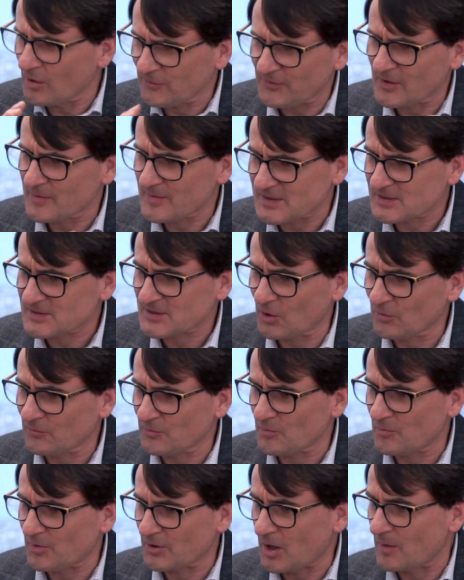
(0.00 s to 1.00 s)
I'm
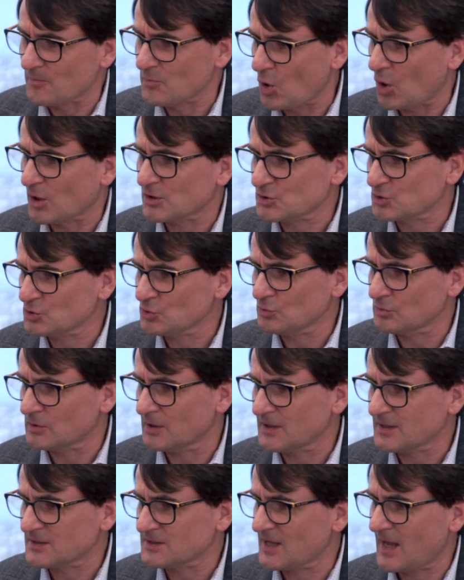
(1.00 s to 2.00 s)
insolvent, but I'm not
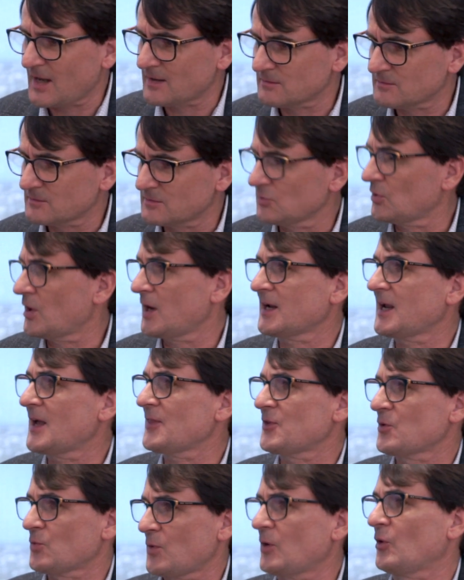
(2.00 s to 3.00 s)
sure. Do I
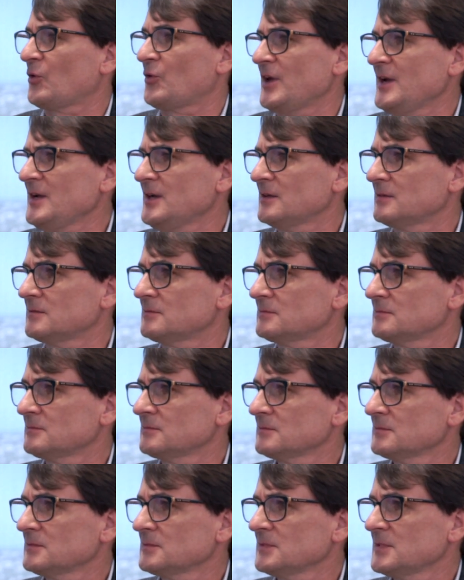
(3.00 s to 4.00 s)
get the real thing, and
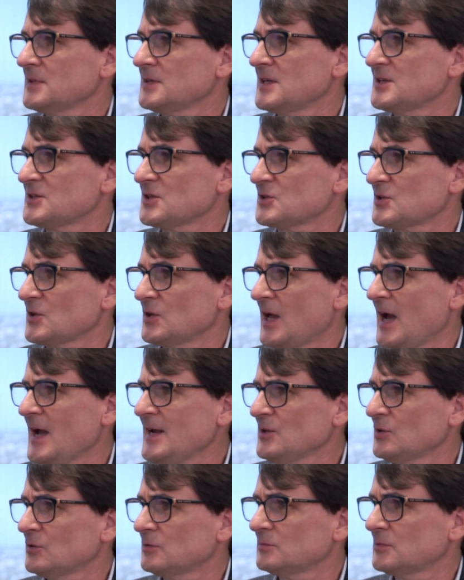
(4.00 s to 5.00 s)
is it too
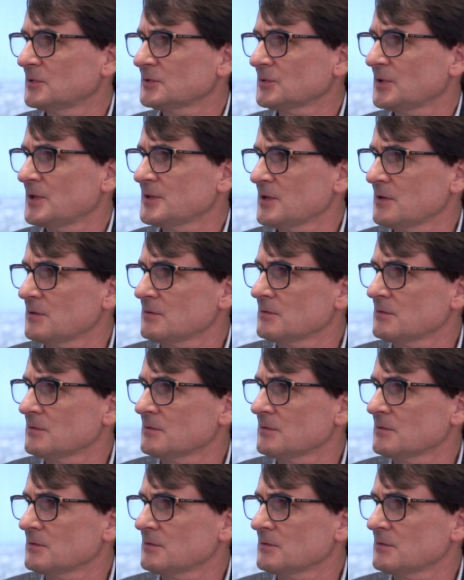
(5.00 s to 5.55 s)
late, or what do I do?